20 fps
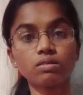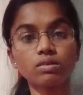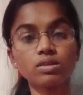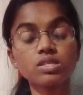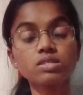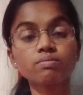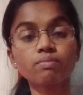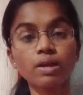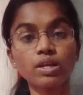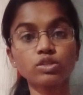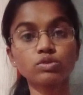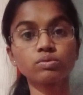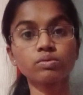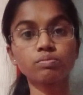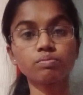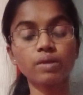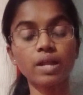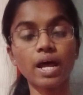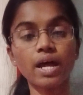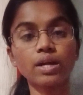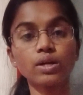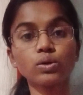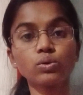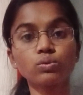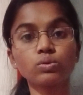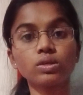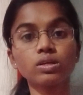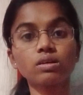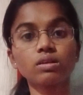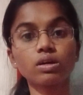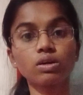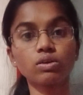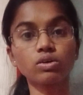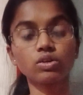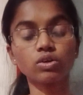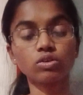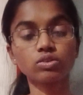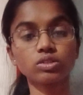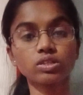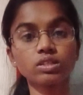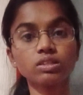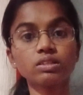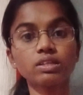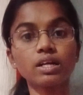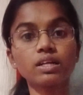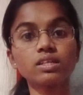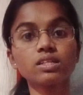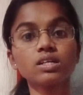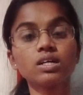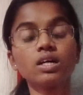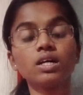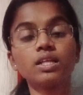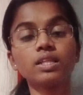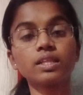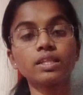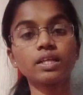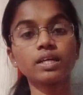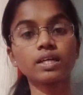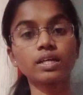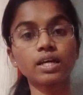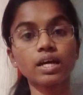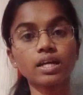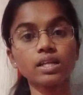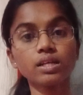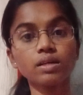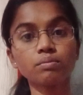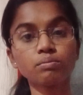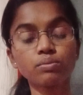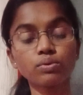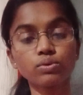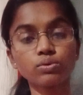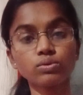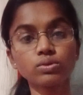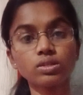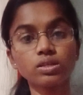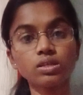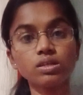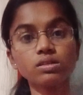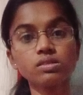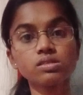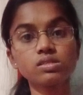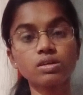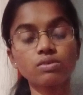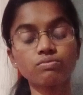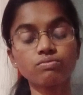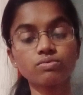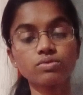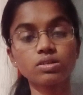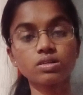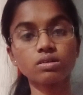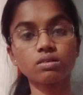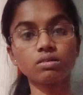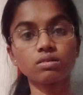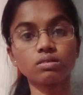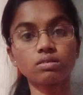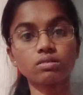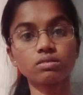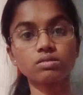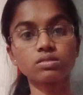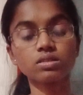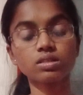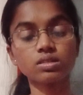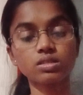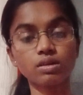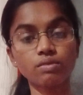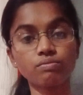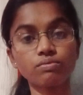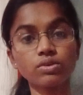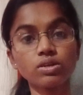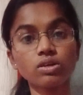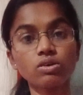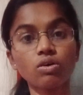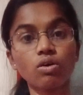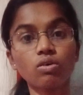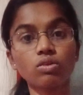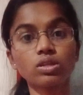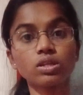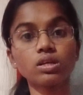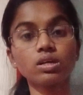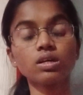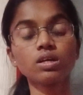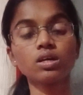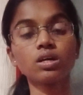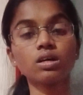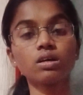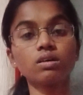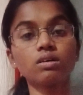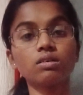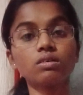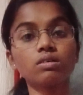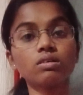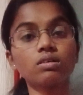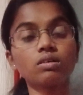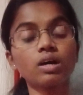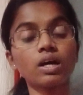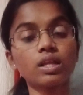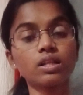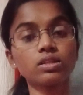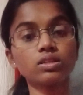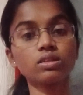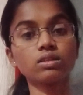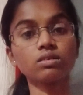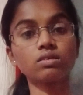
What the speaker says: risk management plan to the regulatory authority that they can improve the safety or the health